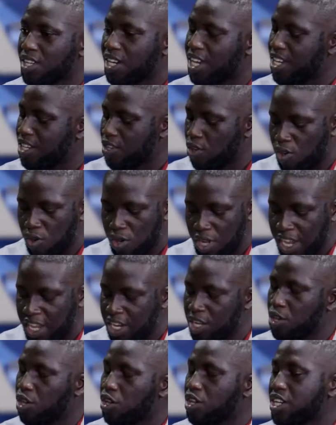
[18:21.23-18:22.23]
right, or
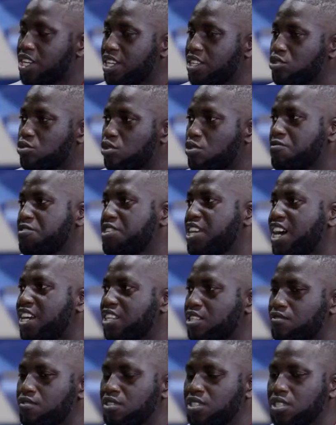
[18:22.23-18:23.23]
any other survey
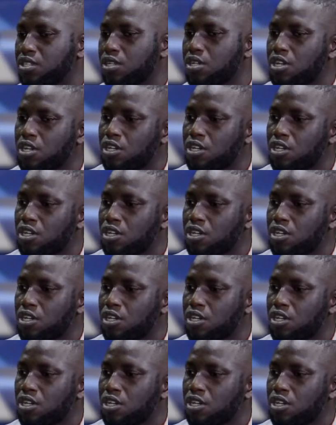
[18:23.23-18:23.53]
activity,